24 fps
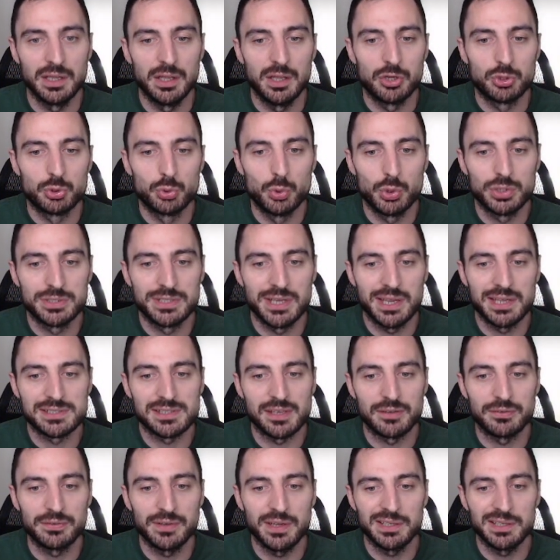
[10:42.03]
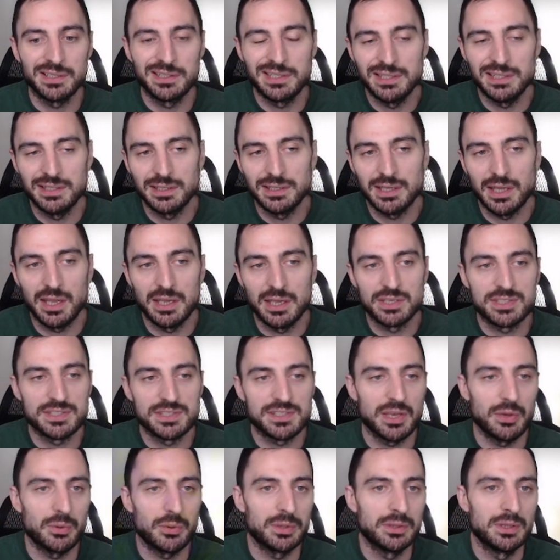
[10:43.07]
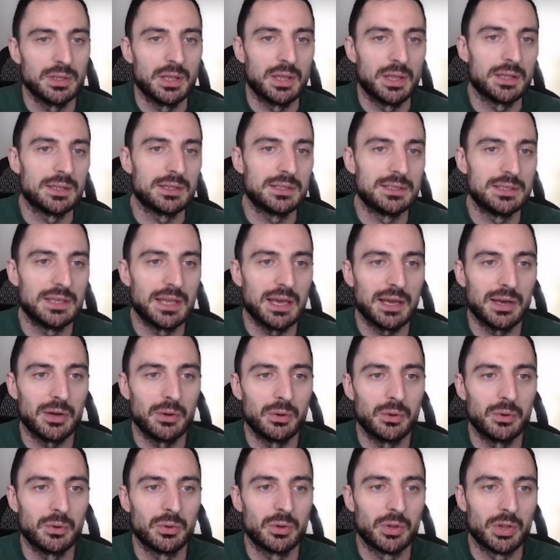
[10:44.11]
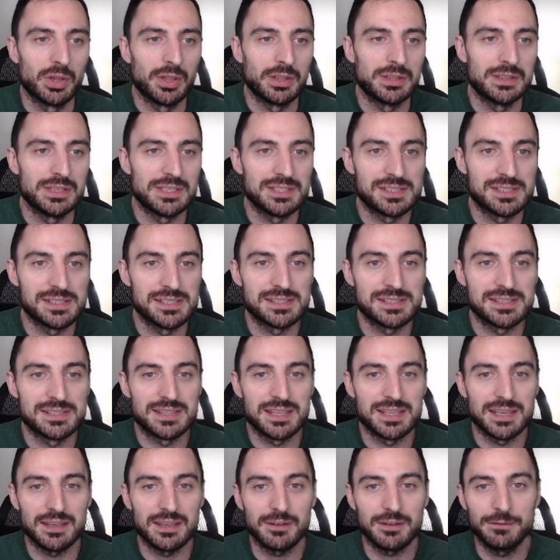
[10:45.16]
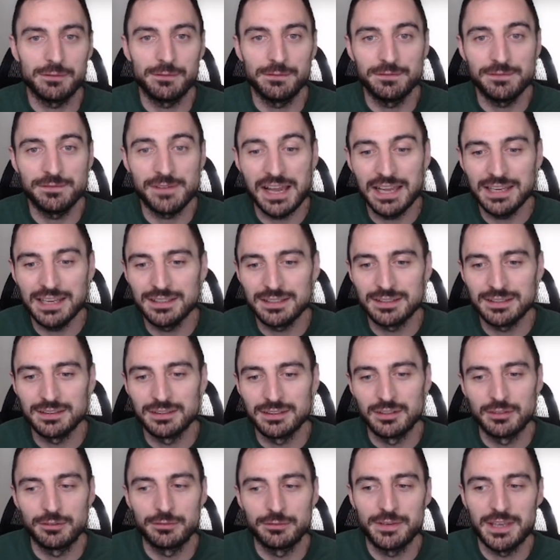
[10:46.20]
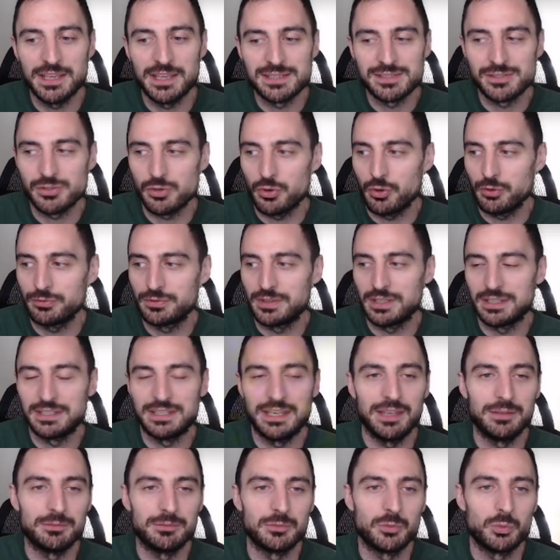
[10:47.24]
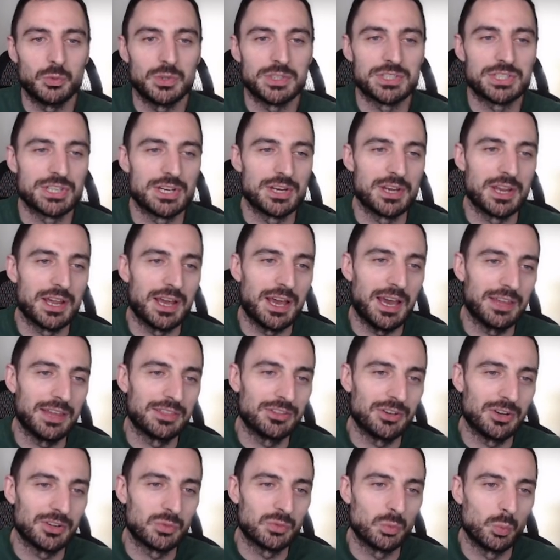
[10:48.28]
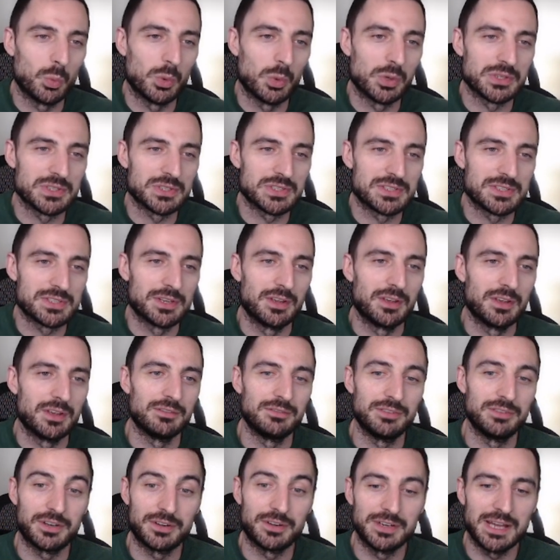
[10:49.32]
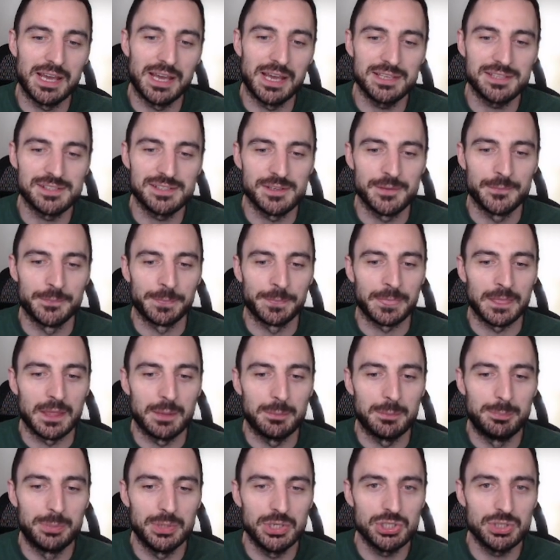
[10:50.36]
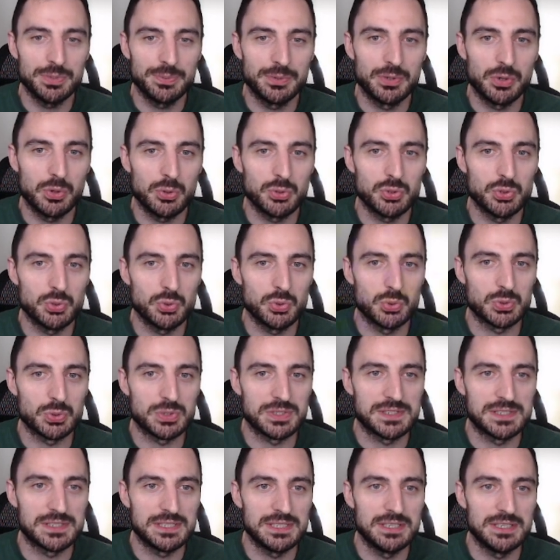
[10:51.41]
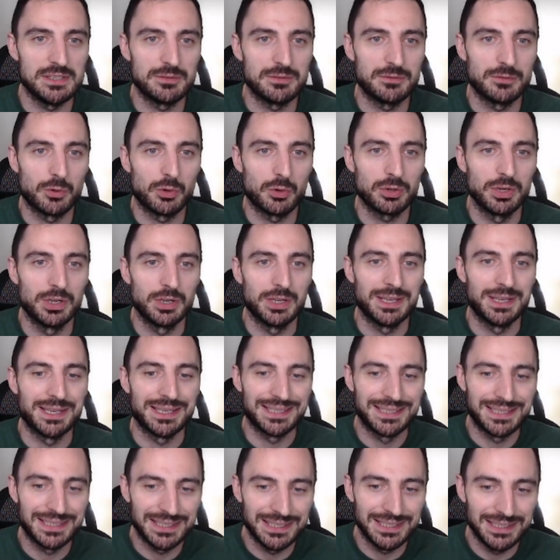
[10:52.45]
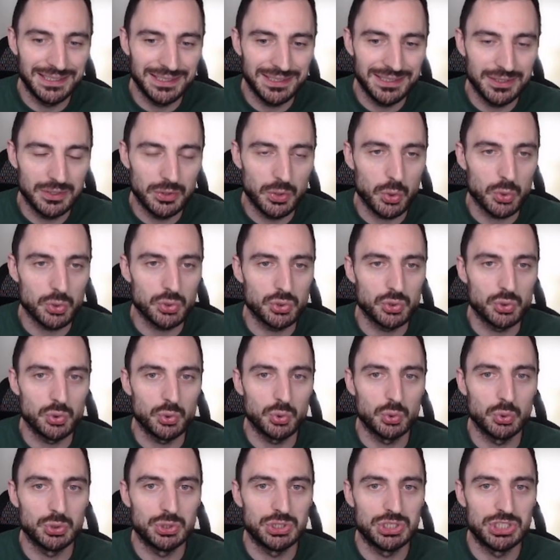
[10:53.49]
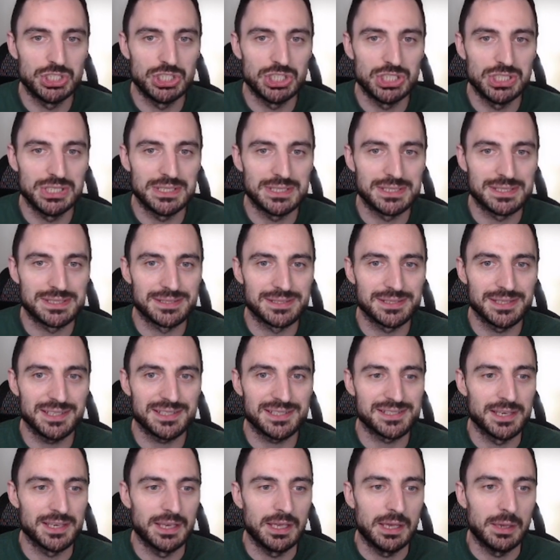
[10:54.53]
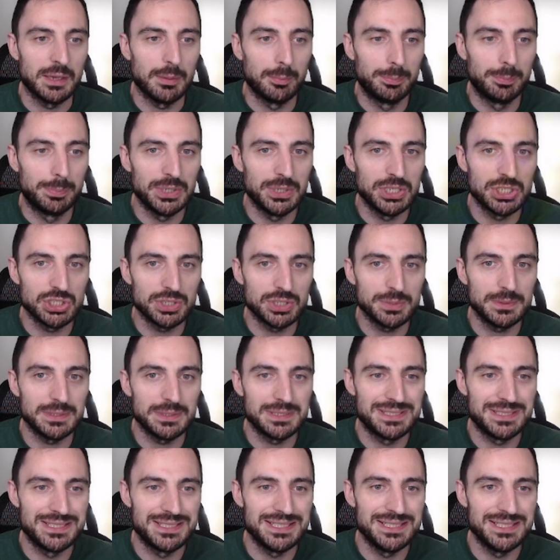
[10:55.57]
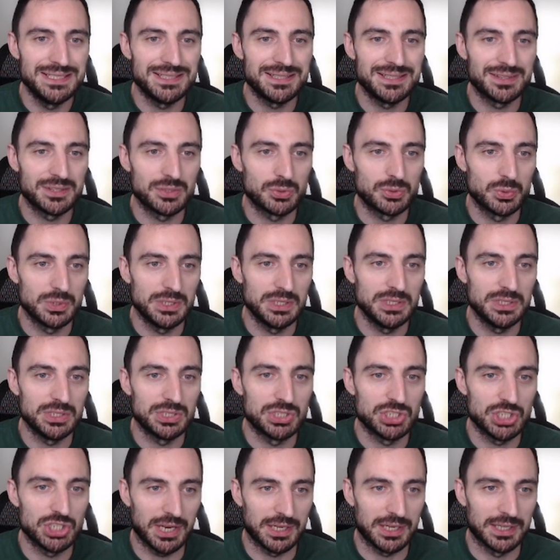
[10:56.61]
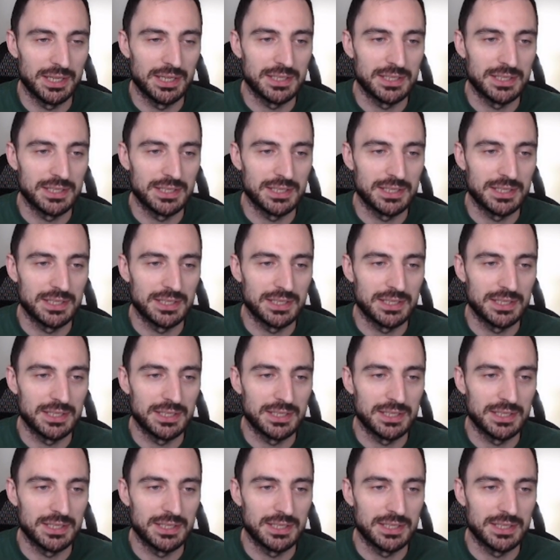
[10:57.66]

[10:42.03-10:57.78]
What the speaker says: Rook takes f8, king h7. Now this is the final phase of the game, which I thought was very nice. Bishop goes to c4, king goes to g6, bishop d3 check.